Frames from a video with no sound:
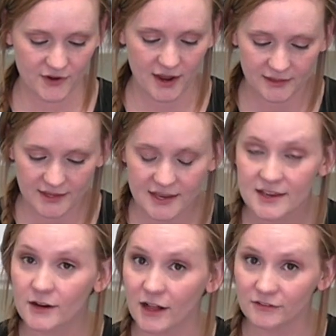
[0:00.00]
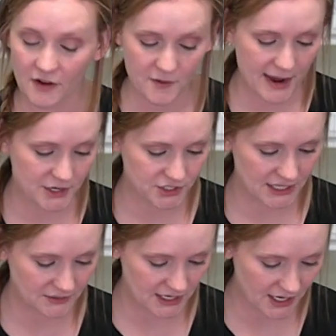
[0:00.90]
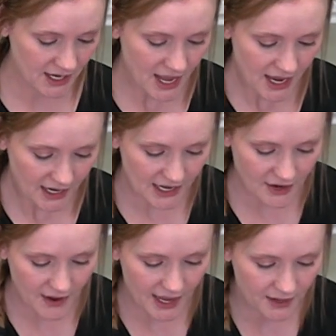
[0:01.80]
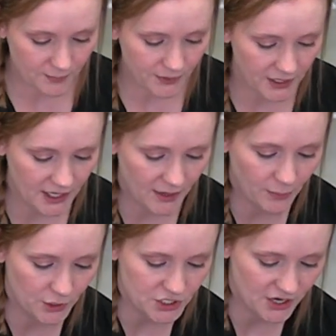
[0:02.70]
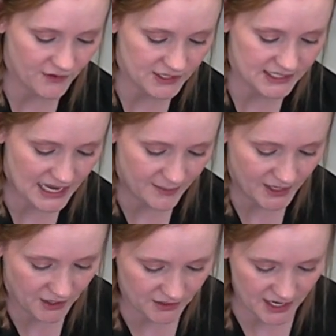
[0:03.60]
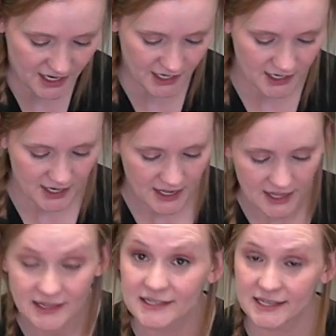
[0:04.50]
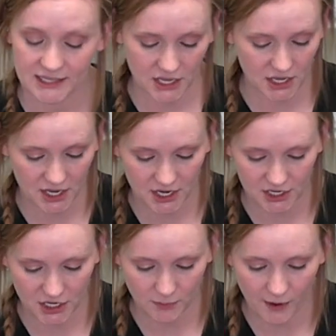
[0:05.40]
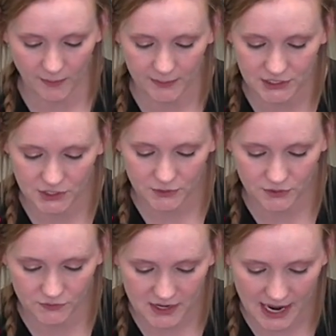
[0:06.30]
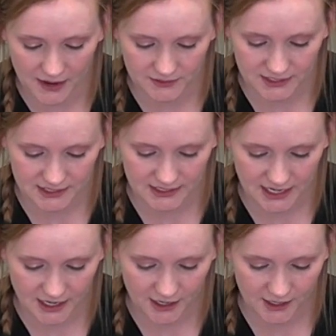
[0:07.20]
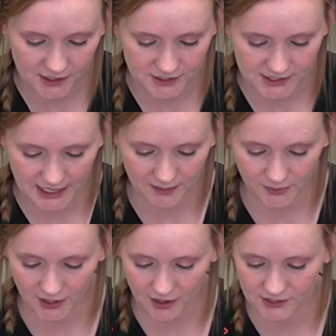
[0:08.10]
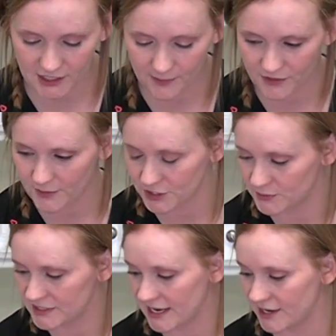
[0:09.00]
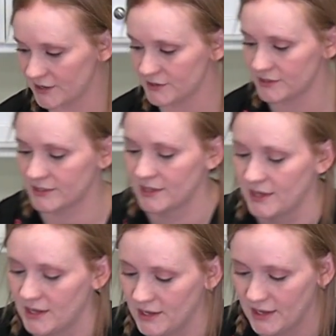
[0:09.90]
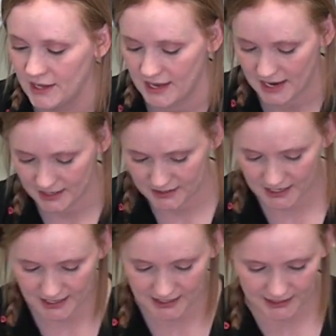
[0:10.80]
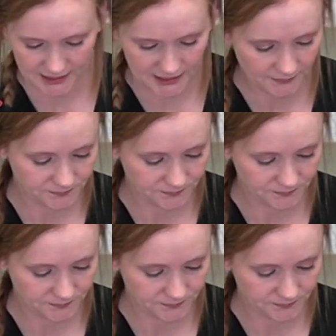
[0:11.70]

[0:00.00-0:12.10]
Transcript: got the cauliflower mash down there. Gonna go ahead and put a portion of our salmon on there. This is a good, probably 2 to 3 ounces there. Just kind of put it on top of the mashed potatoes. And then